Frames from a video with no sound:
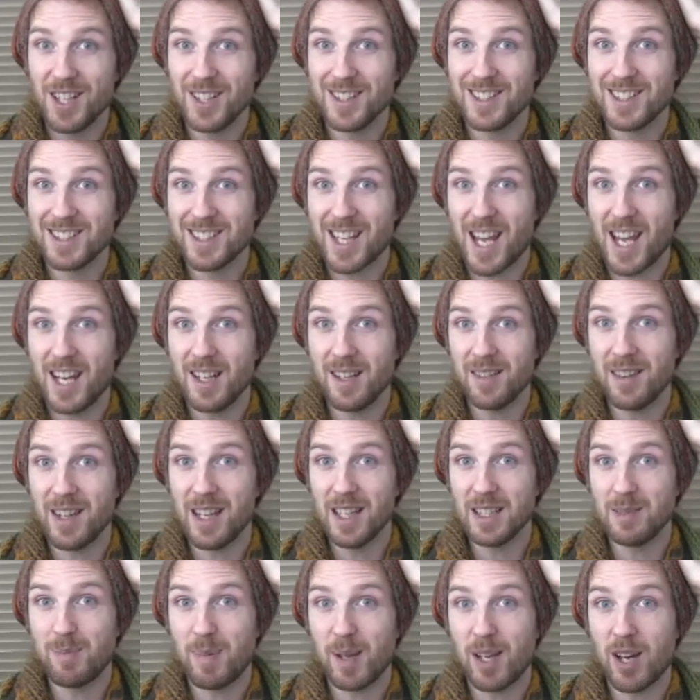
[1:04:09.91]
another skein of
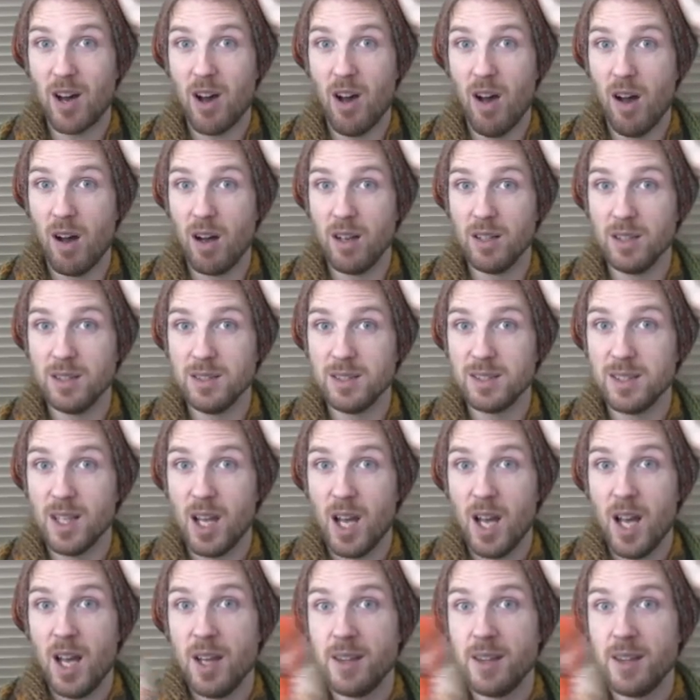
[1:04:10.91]
this, because